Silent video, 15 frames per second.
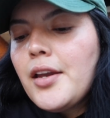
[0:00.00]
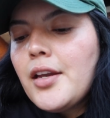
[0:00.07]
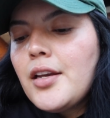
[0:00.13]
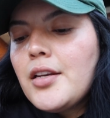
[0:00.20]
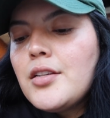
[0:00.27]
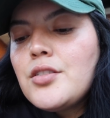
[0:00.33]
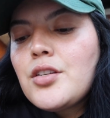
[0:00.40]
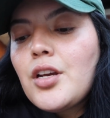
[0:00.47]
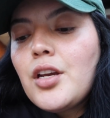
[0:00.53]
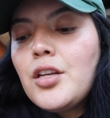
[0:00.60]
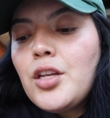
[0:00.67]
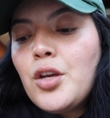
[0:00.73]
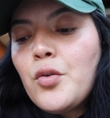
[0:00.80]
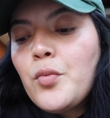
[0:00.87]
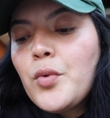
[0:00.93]
and a
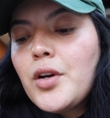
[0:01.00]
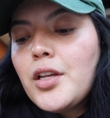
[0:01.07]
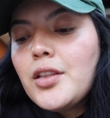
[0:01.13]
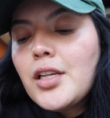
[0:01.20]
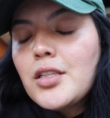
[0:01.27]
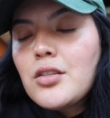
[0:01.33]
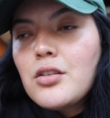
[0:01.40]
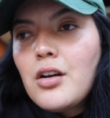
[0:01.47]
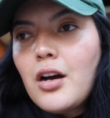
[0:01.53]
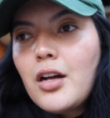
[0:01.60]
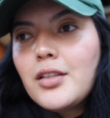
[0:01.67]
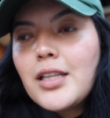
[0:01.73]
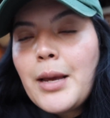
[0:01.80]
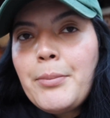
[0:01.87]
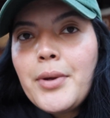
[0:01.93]
new one that's
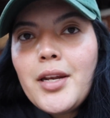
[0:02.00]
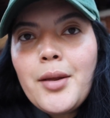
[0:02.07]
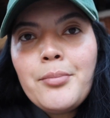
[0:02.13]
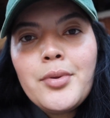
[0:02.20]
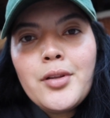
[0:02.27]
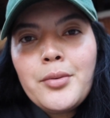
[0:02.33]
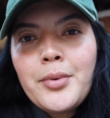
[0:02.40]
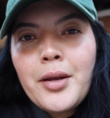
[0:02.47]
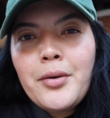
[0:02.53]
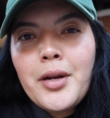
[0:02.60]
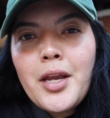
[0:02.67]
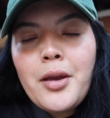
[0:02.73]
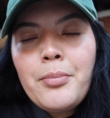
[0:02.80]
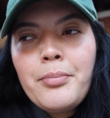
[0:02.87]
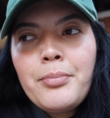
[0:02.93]
called lemon and
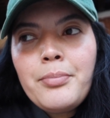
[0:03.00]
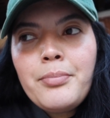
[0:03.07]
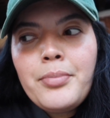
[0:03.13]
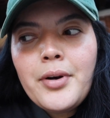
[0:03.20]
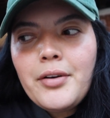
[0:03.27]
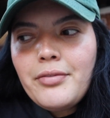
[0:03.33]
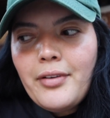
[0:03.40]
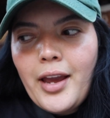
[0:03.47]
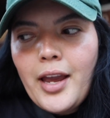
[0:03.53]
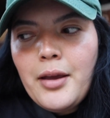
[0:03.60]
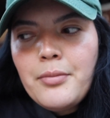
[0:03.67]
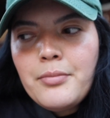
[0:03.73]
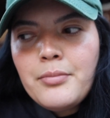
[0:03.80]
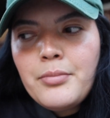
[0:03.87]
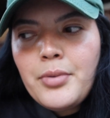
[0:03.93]
blueberry parfait
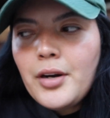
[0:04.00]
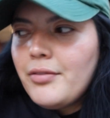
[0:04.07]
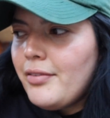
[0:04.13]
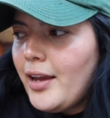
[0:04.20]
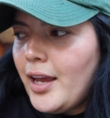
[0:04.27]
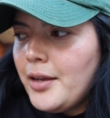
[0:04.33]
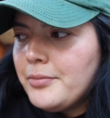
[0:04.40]
parfait